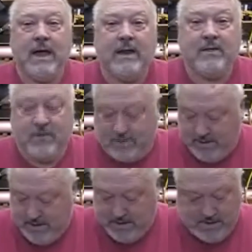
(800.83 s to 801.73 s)
of
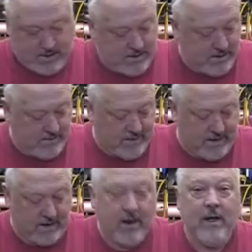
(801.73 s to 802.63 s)
see in
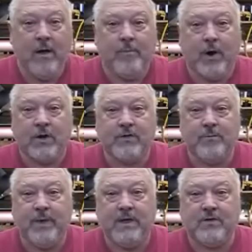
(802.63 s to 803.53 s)
there parts and
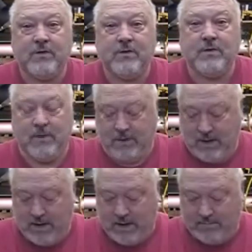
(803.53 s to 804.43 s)
pieces,
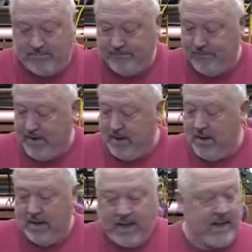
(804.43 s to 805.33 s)

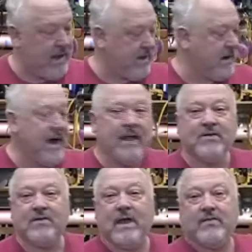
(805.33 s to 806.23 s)
and I
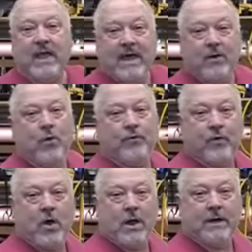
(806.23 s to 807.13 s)
set that
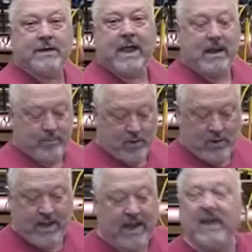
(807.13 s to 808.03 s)
over on a table,
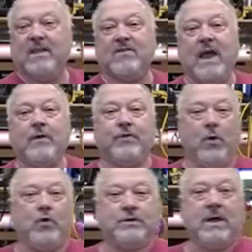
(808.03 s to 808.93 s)
and it's out the
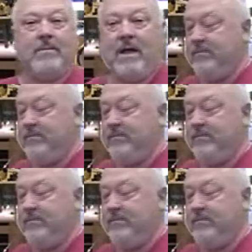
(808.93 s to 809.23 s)
whole time I'm